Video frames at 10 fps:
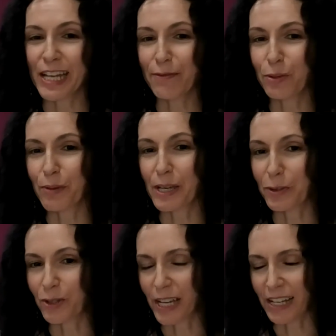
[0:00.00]
have to be
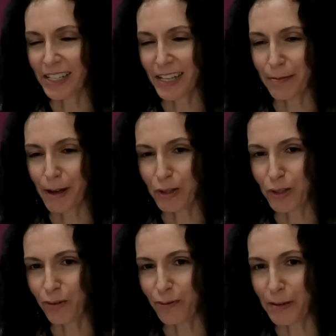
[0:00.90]
enthusiastic about
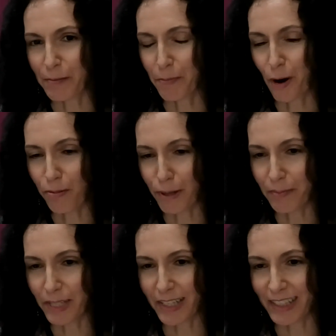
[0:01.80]
solving
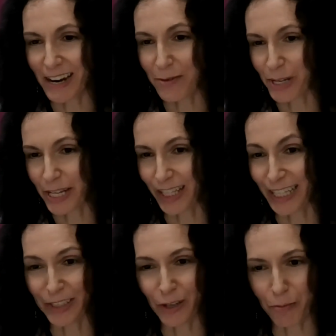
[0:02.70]
problems that are real
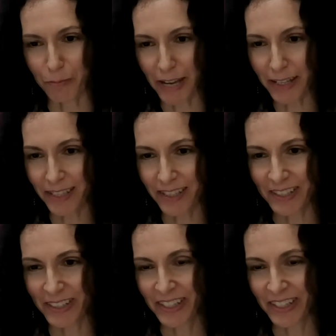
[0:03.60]
and complex.